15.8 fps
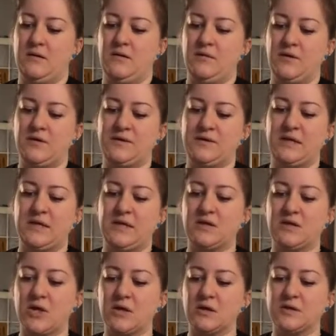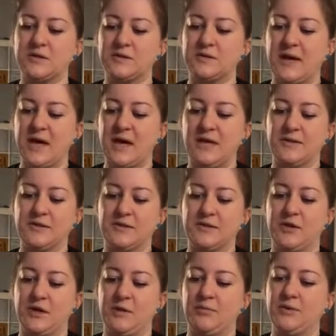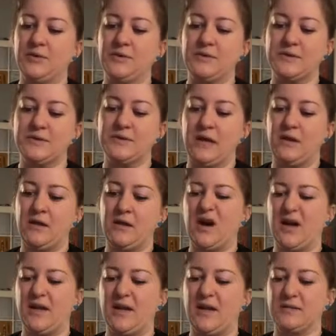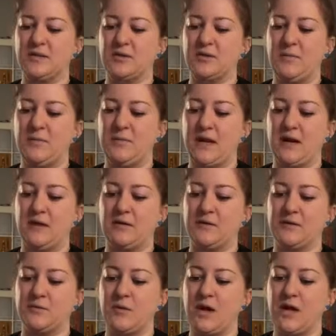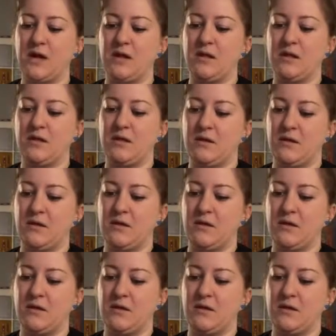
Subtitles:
If there's any dark spots or any bruising, go ahead and scrape that out as well.